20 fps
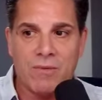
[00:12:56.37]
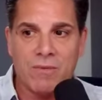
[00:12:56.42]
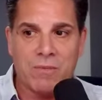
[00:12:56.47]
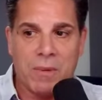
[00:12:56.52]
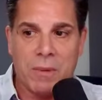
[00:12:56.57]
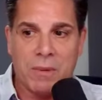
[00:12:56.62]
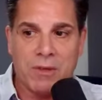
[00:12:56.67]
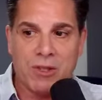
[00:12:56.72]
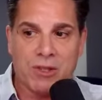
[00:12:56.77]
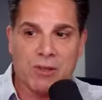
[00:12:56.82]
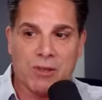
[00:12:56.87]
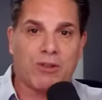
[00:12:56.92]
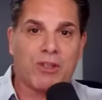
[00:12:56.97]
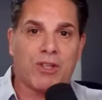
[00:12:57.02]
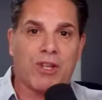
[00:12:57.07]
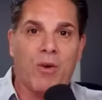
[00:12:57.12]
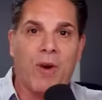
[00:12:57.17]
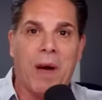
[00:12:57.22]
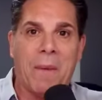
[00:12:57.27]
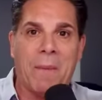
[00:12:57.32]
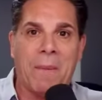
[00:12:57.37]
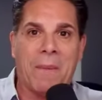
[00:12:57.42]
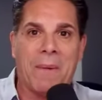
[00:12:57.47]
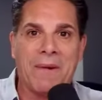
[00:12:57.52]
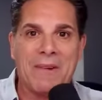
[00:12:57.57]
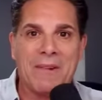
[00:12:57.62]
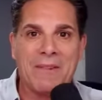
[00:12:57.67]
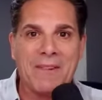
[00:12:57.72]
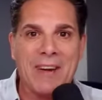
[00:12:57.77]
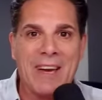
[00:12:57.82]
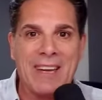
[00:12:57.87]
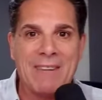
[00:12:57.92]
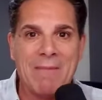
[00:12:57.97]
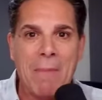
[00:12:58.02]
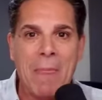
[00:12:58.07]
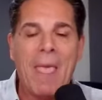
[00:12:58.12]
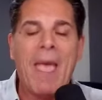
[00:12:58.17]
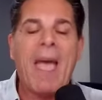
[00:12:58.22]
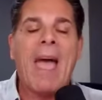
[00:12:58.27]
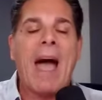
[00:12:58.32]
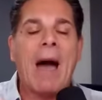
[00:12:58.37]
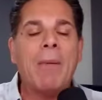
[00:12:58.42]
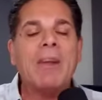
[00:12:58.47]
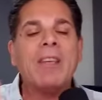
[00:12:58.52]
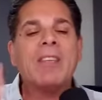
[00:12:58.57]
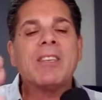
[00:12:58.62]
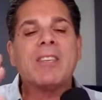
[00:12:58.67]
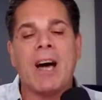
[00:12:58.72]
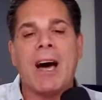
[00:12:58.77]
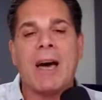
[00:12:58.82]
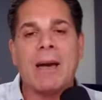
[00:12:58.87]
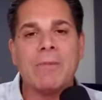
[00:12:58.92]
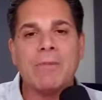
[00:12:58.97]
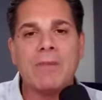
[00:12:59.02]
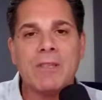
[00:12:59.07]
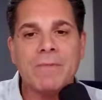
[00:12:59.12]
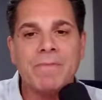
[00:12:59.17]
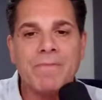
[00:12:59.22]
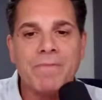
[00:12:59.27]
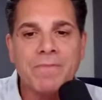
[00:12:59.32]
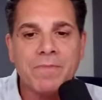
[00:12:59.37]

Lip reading: People just don't show up, right? How many times